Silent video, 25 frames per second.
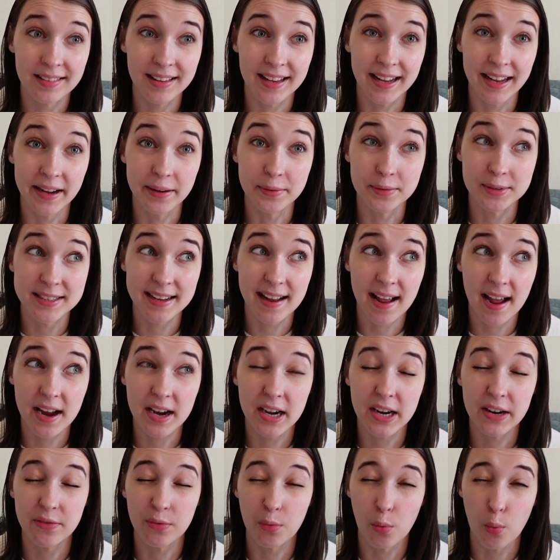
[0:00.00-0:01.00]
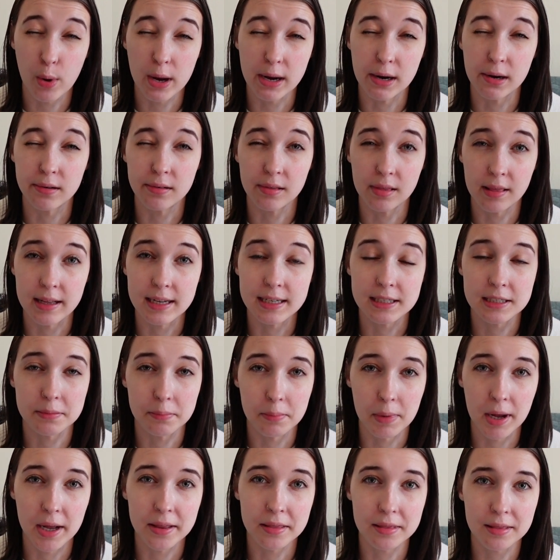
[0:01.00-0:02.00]
It was kind of weird this
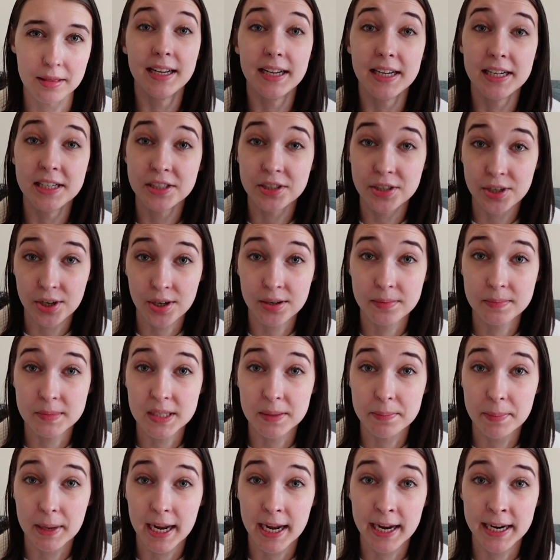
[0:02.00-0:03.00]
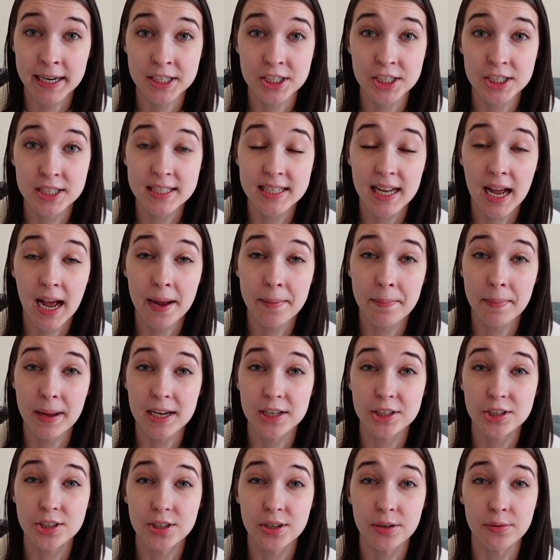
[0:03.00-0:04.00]
month. In terms of pages, I
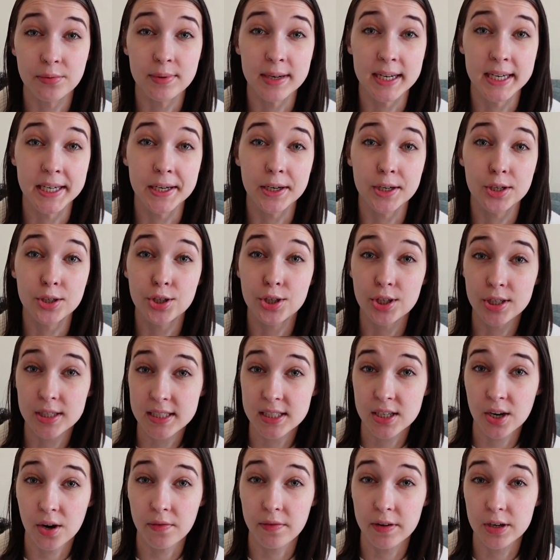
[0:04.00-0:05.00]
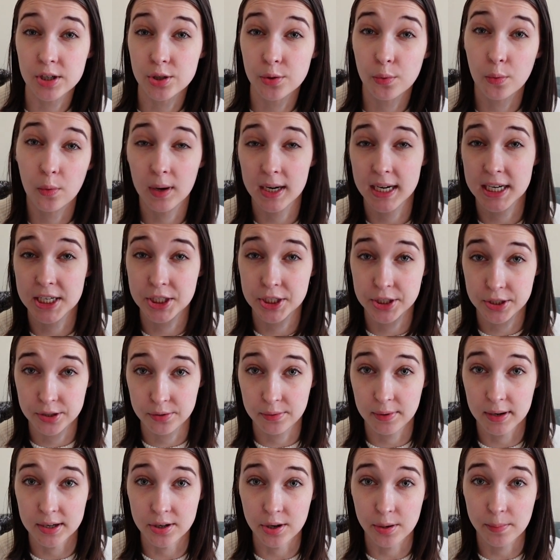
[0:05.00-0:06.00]
managed to read just over
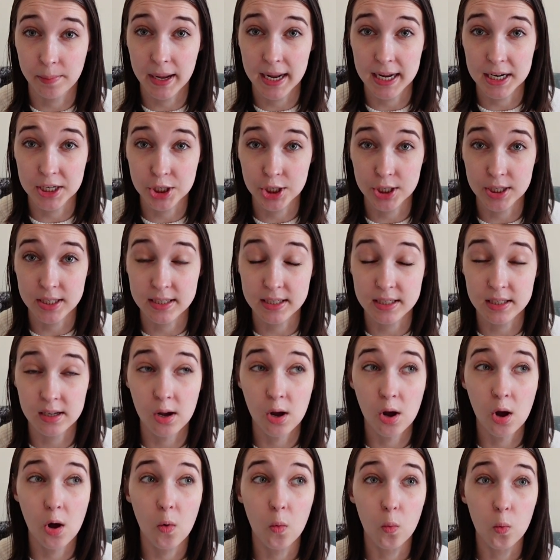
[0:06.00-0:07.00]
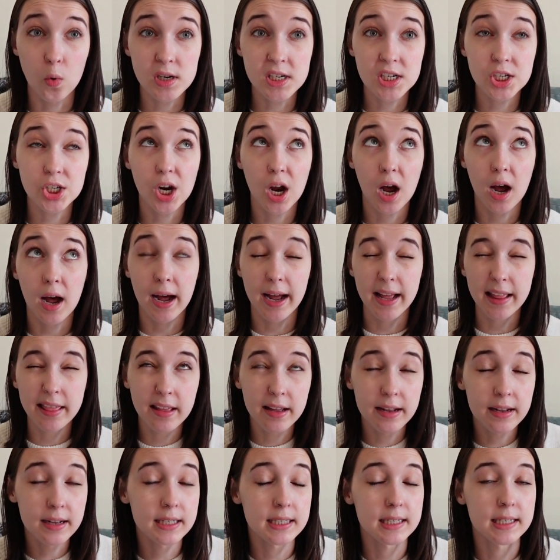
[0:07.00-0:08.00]
2,200 pages, which I
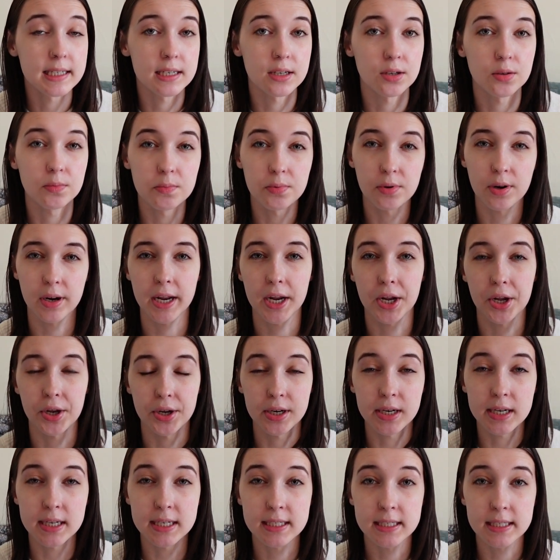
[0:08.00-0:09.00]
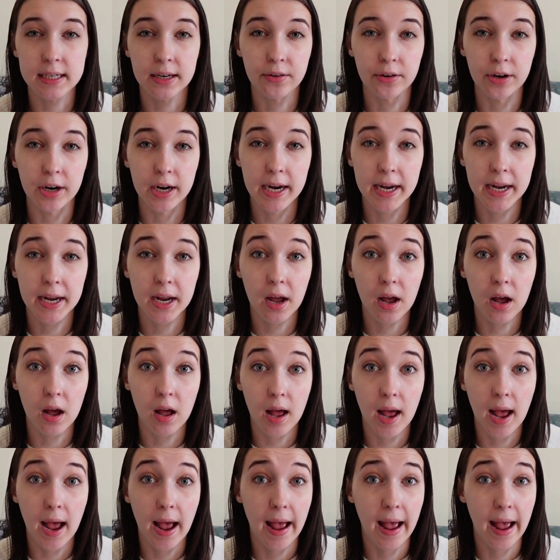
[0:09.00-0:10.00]
think is still pretty good considering
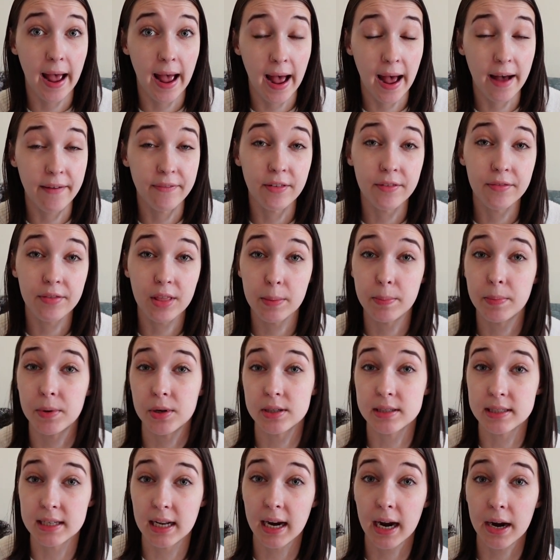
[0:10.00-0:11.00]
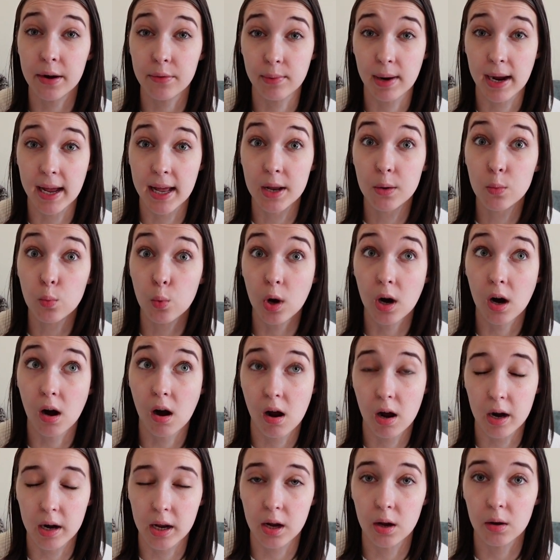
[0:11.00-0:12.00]
half of the books that I read were
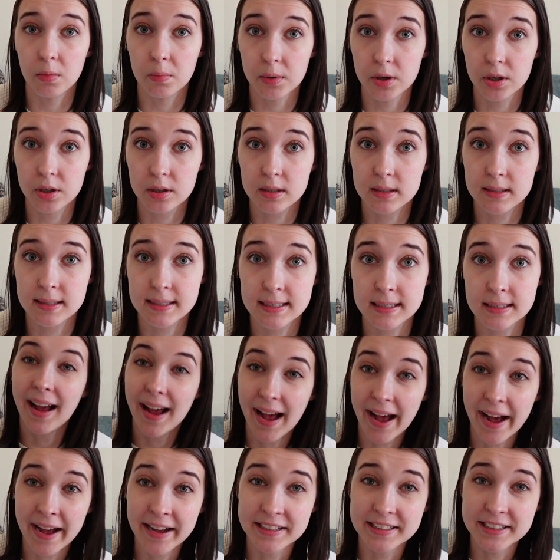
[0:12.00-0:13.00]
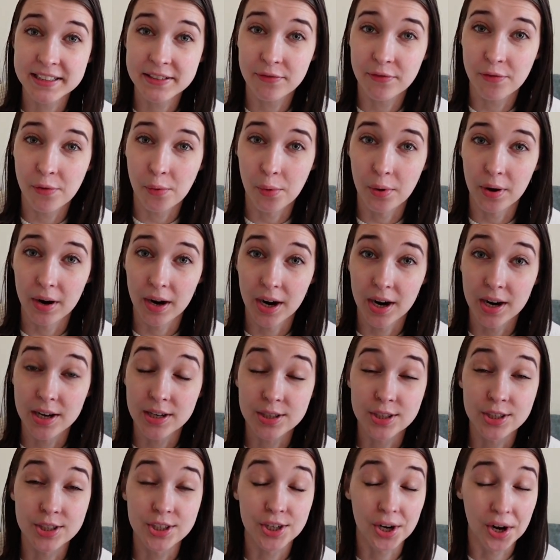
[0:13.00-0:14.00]
audiobooks. As for
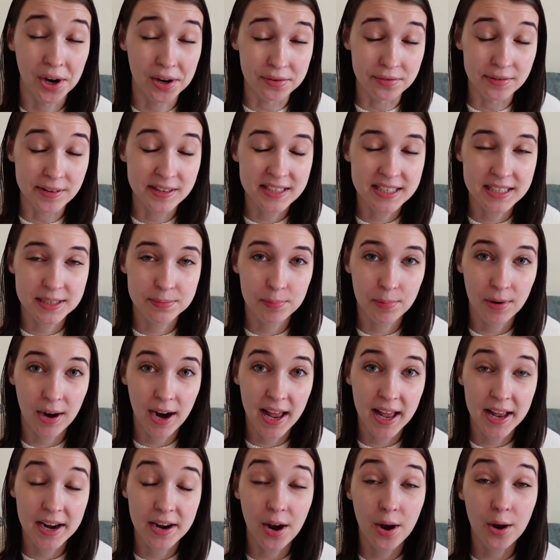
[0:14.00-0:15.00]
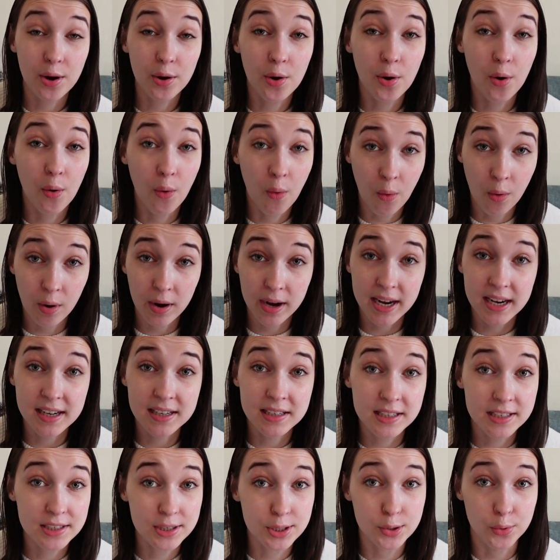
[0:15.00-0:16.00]
genre spread, according
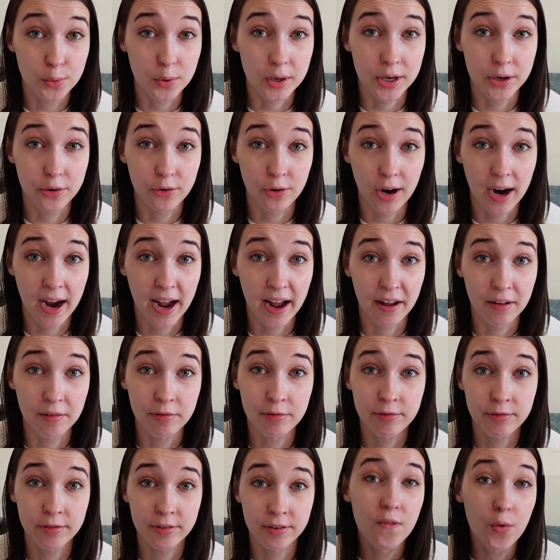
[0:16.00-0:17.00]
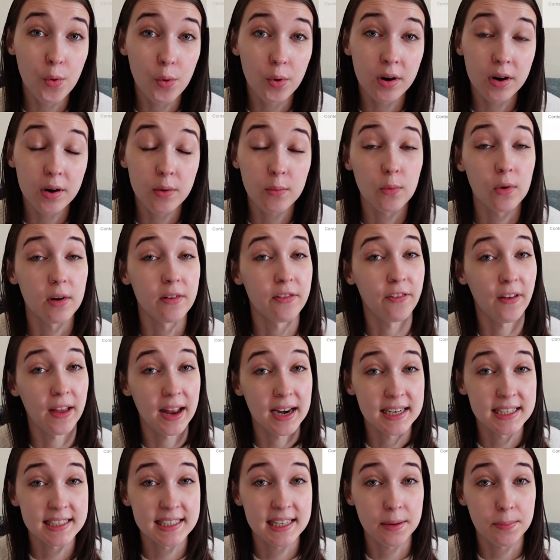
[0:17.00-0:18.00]
to Storygraph, 4 were
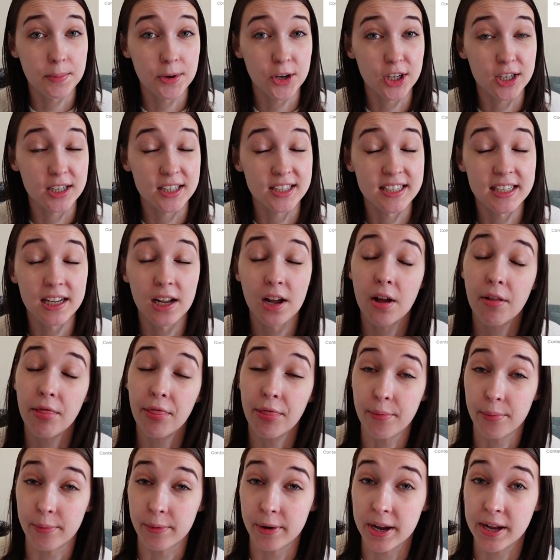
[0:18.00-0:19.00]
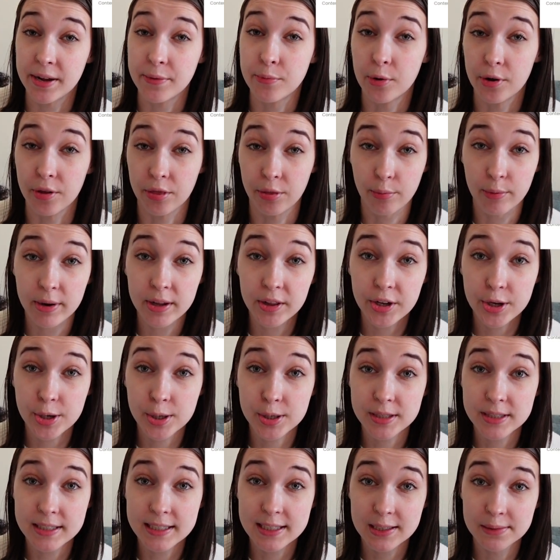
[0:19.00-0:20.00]
fantasy books, 3 were
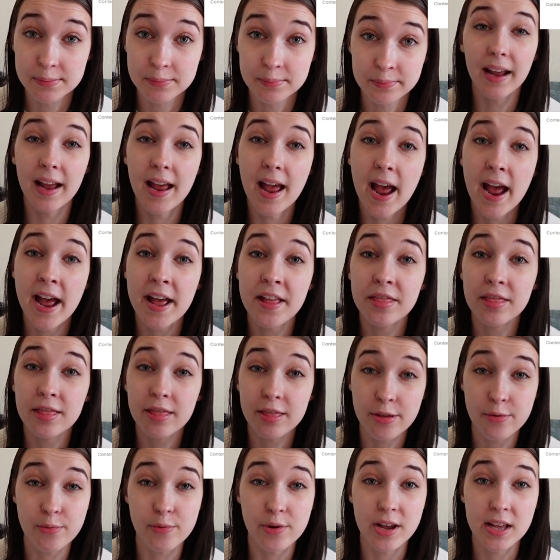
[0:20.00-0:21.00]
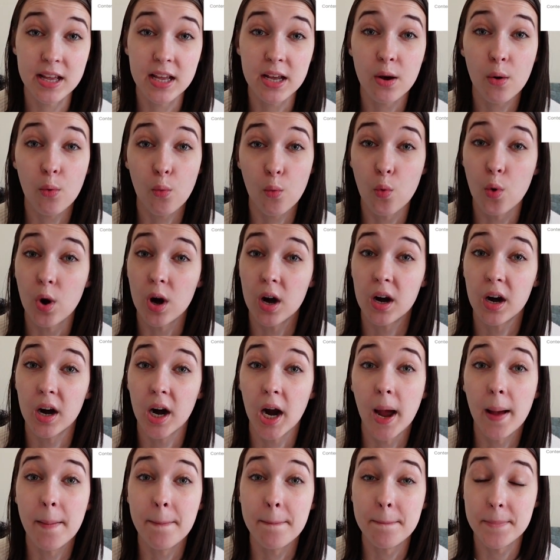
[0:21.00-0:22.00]
thrillers, and 3
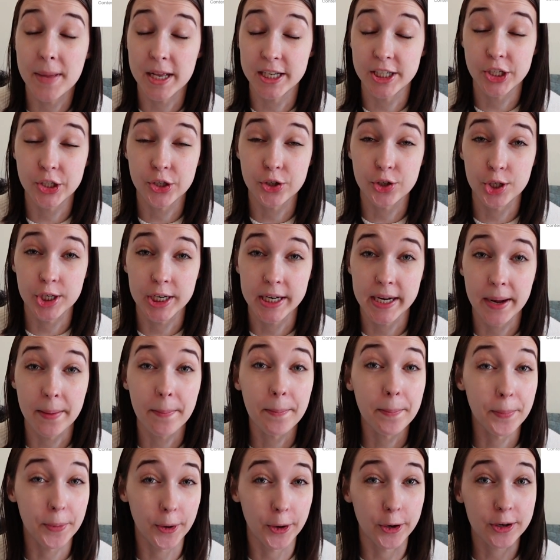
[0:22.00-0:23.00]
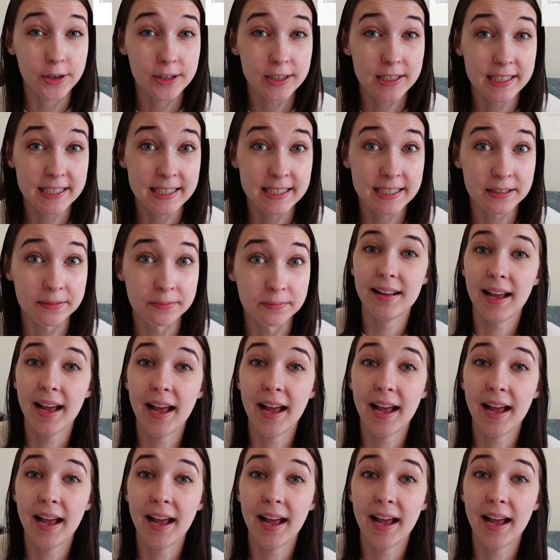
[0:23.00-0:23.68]
were mystery books.